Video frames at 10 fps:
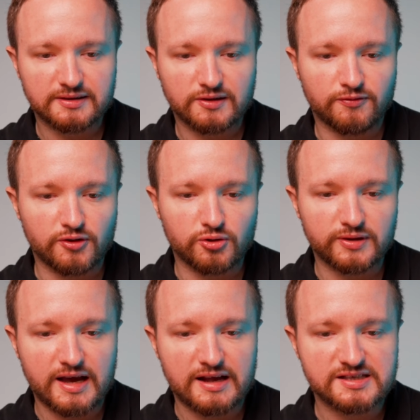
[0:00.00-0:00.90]
The photo
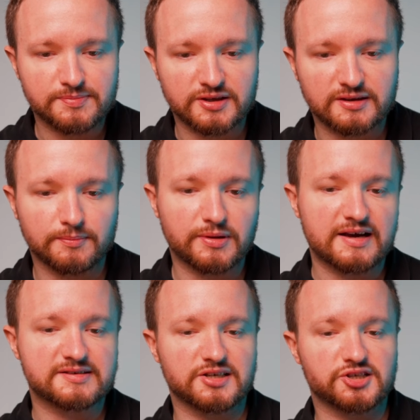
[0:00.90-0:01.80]
enhancement
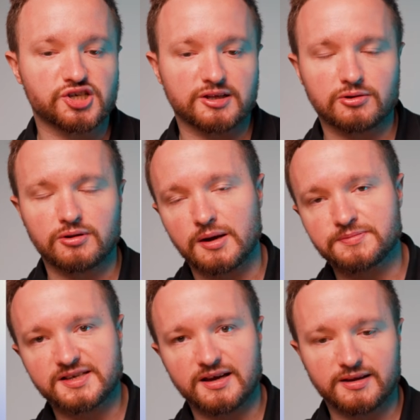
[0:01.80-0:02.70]
applies a general
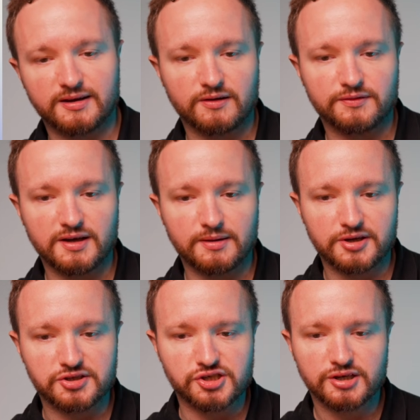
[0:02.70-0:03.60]
upscaling of the
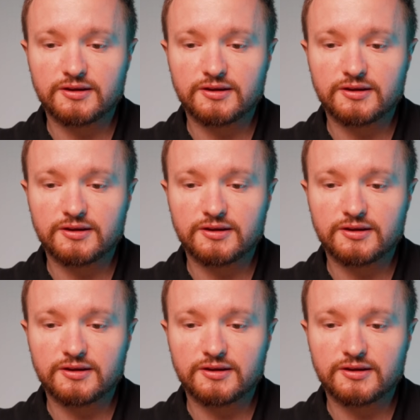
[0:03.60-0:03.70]
image.